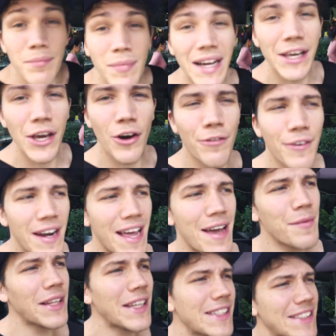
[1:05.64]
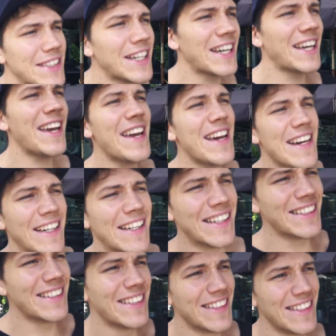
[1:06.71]
my girlfriend Emily is not here.
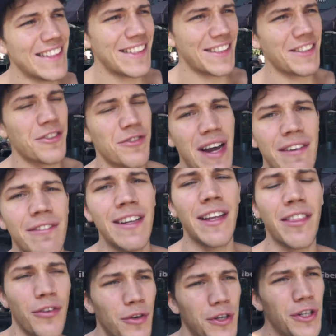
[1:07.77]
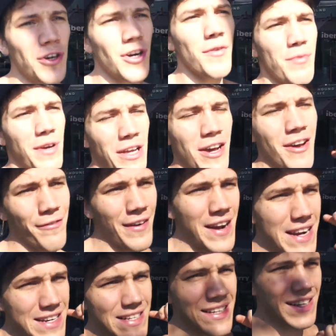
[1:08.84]
Traveling through Europe with her
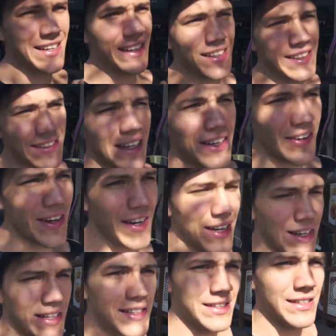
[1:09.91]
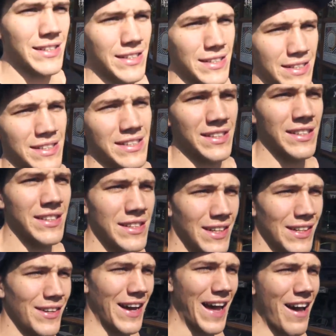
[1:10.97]
friend, so
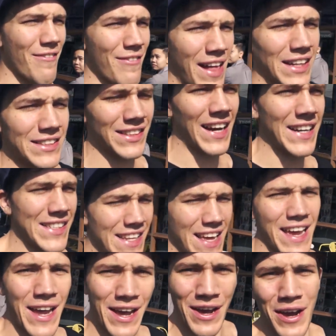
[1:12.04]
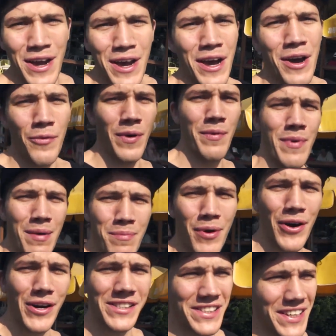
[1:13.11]
we have Valentine's Day with my
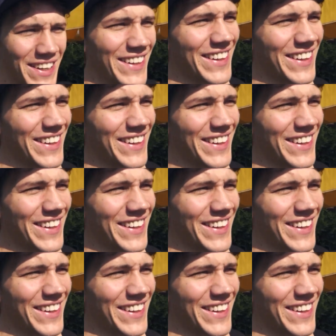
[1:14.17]
boys.